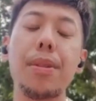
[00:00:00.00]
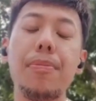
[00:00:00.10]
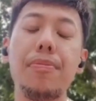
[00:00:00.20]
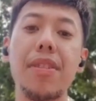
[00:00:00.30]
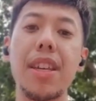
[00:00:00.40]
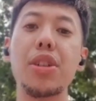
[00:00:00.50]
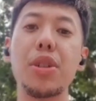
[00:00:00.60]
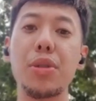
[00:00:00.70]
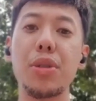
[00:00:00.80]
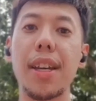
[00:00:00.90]
the
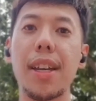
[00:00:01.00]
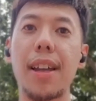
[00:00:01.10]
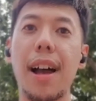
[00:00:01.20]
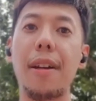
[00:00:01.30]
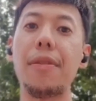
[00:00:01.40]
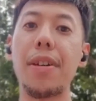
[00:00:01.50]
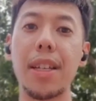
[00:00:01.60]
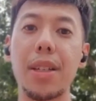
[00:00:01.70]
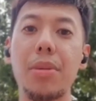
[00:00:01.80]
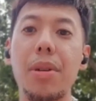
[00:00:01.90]
issues that I face
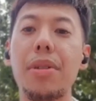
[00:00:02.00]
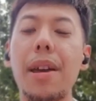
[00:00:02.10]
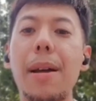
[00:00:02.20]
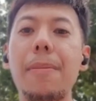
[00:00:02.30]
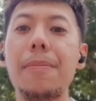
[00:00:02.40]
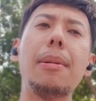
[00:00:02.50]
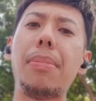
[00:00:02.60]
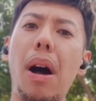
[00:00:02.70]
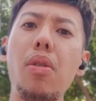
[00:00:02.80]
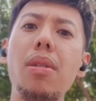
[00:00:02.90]
with them.
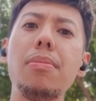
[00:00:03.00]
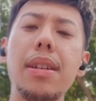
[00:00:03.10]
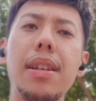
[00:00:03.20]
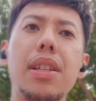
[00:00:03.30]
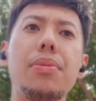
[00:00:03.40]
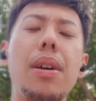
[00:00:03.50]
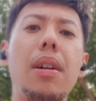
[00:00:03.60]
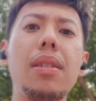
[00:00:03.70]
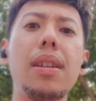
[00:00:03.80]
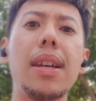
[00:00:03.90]
Empower me as
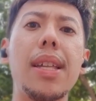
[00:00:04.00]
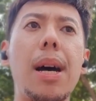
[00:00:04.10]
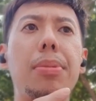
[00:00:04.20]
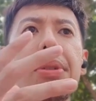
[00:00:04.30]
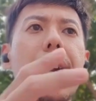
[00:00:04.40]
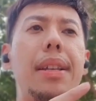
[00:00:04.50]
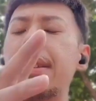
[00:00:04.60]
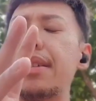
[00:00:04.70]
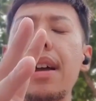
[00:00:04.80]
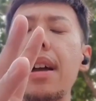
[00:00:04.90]
well and help to
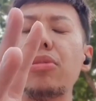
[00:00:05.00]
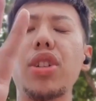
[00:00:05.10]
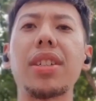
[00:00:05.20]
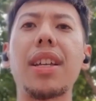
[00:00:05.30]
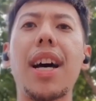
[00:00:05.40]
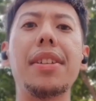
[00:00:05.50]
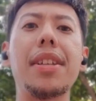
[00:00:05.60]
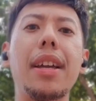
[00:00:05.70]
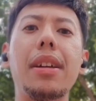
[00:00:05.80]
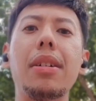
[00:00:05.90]
just
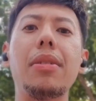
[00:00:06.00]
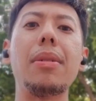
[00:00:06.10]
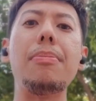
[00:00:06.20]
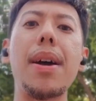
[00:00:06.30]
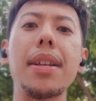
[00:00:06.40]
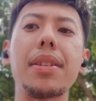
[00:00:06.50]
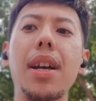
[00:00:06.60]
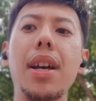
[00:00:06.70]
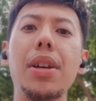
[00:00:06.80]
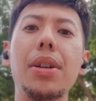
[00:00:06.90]
untangle the mess,
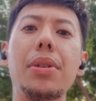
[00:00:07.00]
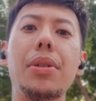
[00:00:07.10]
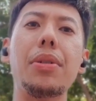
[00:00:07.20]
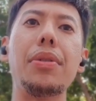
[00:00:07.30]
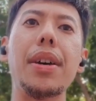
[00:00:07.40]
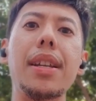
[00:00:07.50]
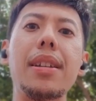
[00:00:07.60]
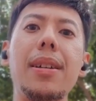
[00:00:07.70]
you know, that